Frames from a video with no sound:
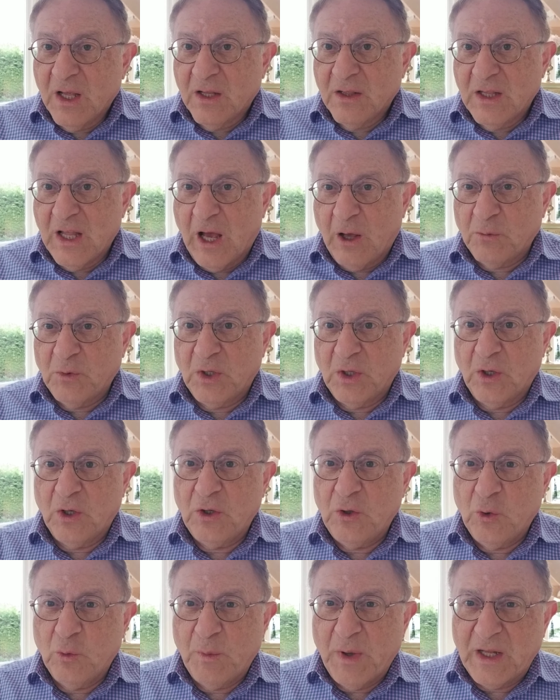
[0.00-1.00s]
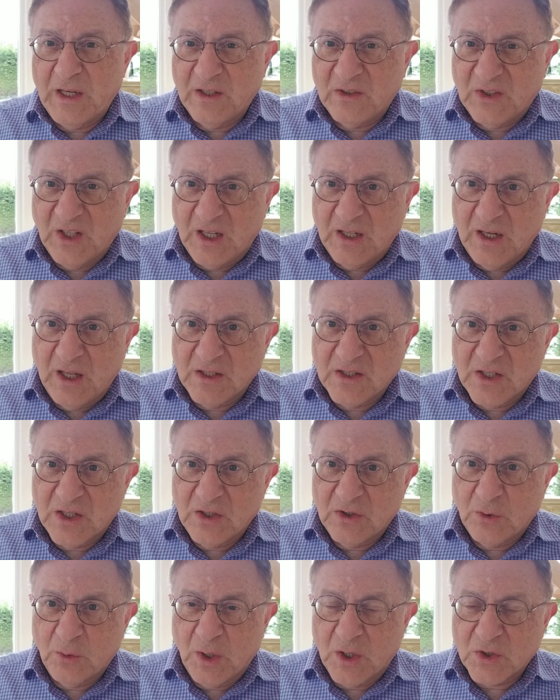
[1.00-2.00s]
Now the humanitarian
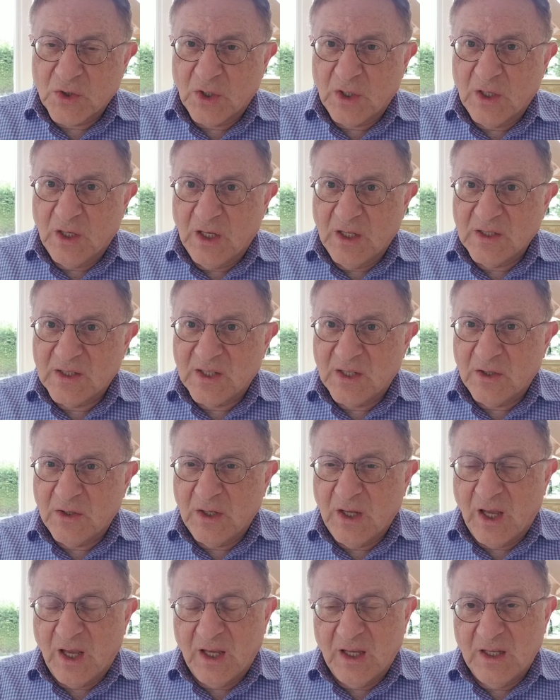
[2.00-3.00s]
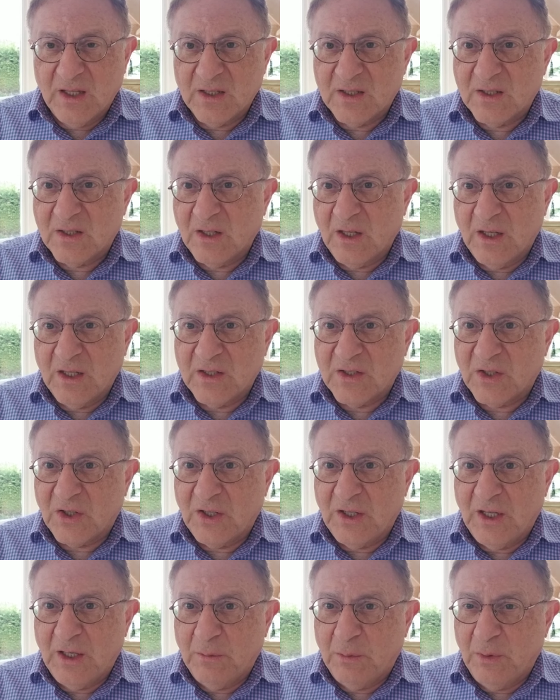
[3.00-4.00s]
situation in Syria is
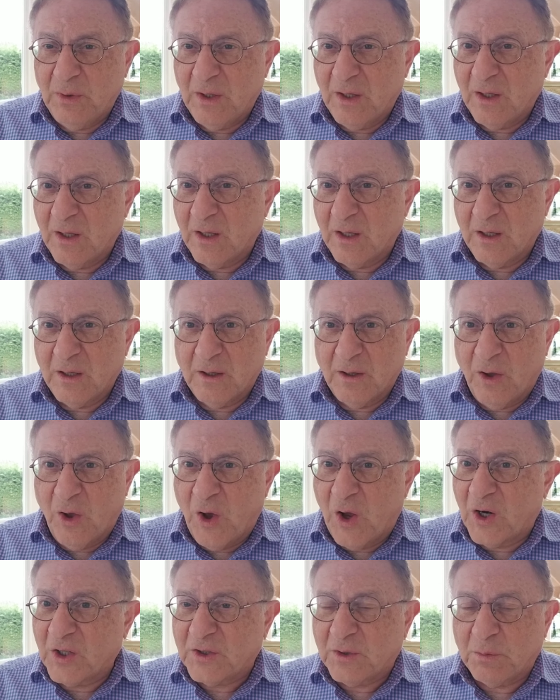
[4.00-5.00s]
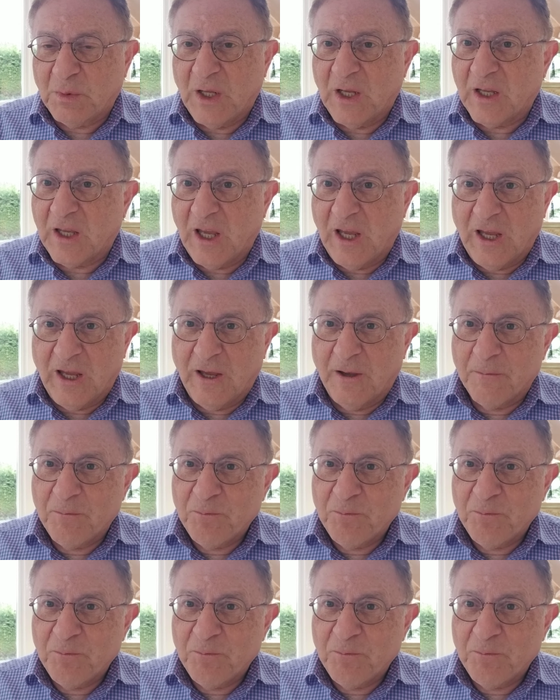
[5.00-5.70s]
really heartbreaking.